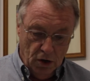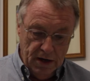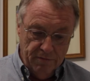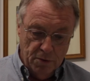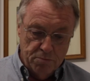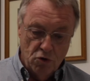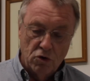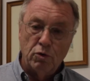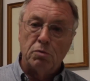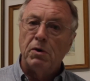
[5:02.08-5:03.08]
leave the
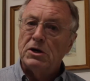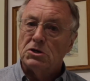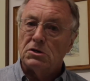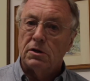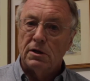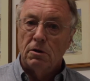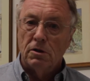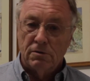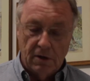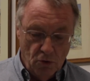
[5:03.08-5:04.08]
poor with precious
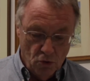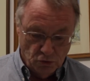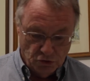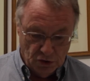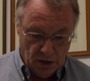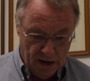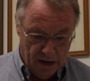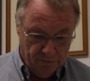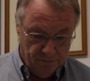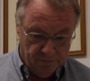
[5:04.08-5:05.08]
little cause to
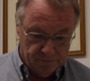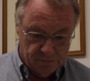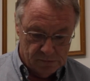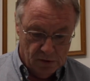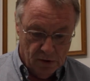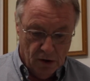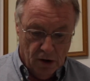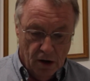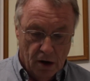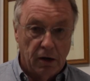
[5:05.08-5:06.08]
laugh.
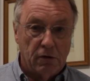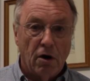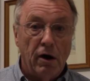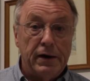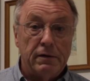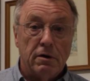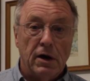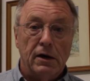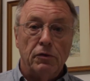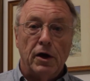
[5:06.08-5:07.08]
And right
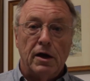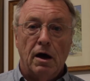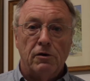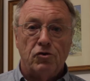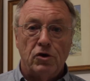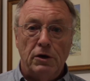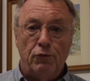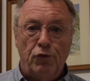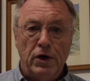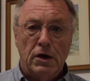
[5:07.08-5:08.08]
around the country
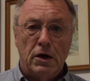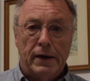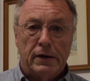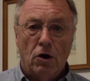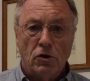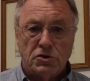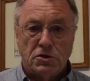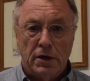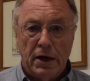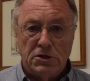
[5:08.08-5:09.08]
fear and
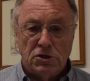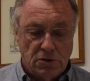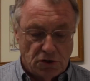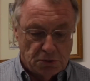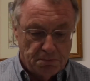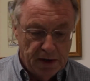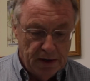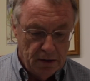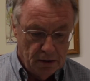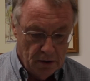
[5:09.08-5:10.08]
consternation
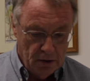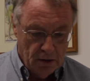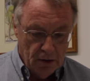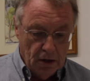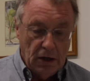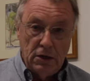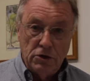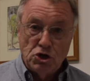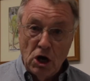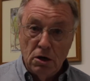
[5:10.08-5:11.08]
spread.
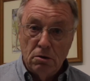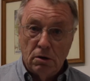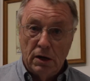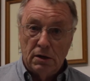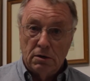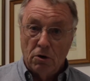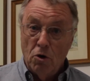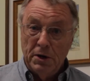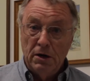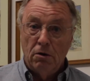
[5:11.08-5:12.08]
In Joe and
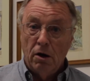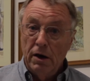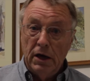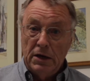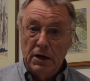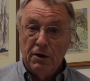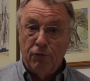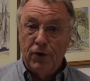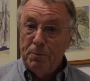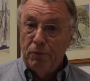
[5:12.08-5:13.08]
Robin Gray near
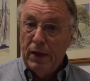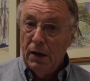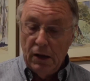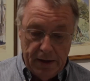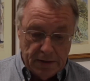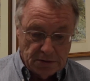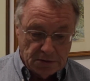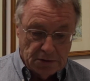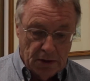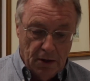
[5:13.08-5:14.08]
flipped their
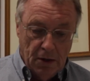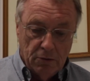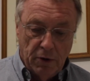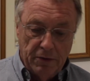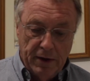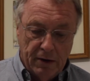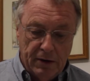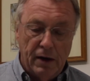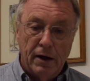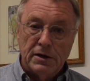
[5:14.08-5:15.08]
lids when they
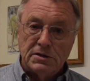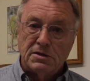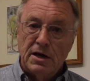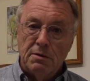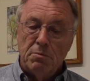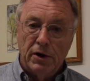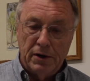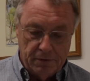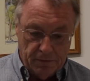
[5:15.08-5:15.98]
realised they might